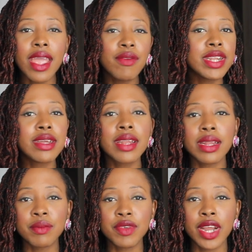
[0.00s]
everything
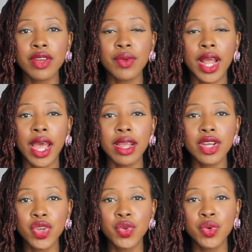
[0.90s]
that I'm trying to like
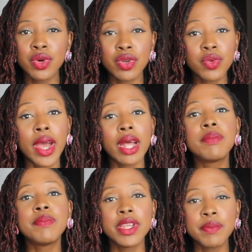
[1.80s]
do to
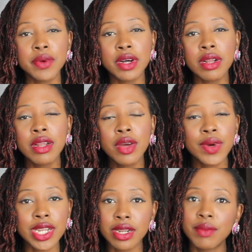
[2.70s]
help people
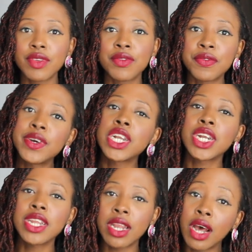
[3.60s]
when it comes to
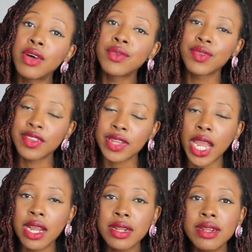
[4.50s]
fashion and how to
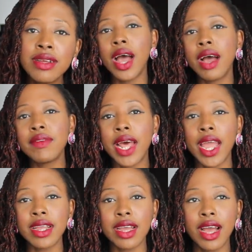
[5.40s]
style. I have
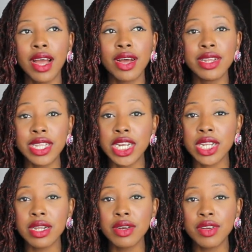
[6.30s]
like a digital